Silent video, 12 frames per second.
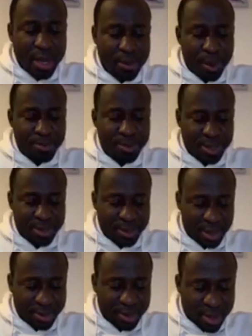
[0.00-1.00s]
In the name of
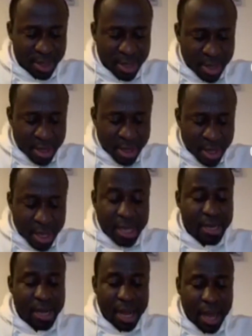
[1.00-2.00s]
Jesus.
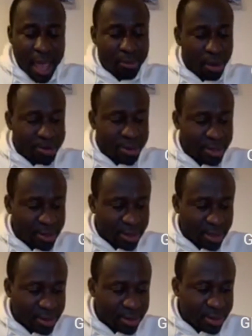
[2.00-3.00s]
In the name of
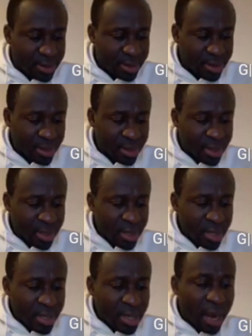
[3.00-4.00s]
Jesus.
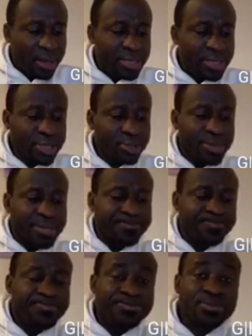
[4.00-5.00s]
Now listen to
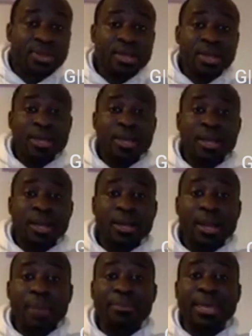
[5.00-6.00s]
me.
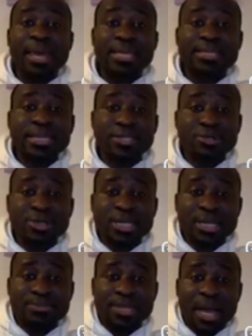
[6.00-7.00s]
Let me get
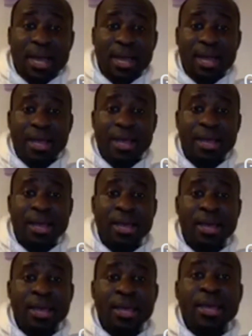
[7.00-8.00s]
into scripture.
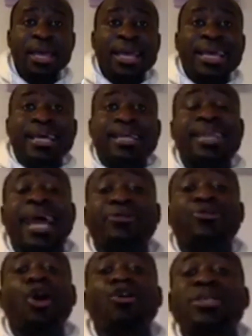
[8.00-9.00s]

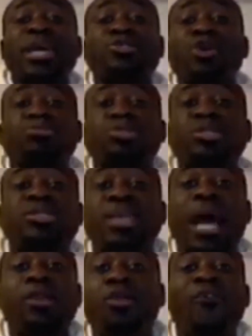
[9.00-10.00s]
The daughters of
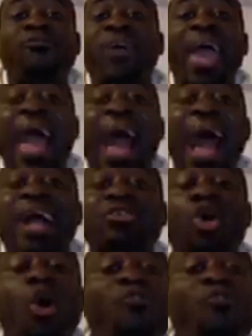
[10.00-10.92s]
Zelophehad